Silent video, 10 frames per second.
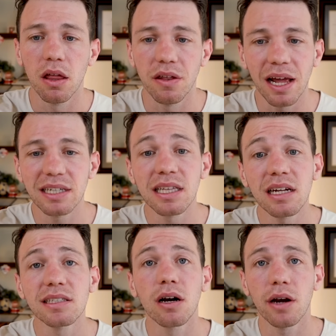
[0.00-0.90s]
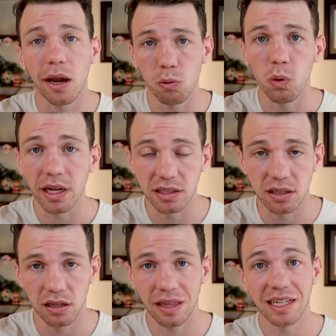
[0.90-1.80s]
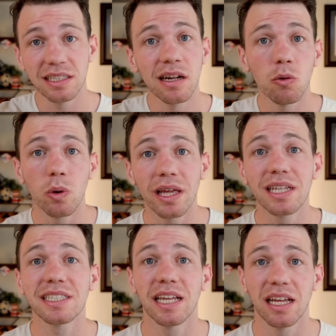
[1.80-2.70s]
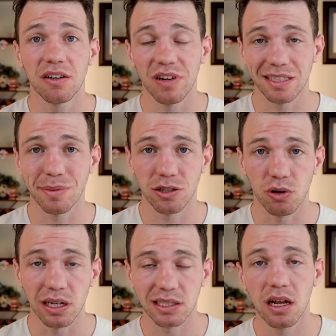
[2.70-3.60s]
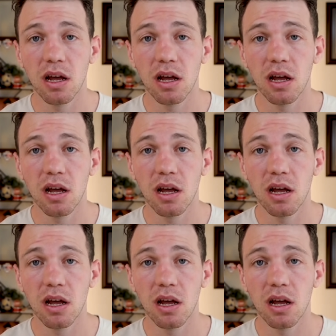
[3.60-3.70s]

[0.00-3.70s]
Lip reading: The next thing is called a REIT, and this is a real estate investment trust.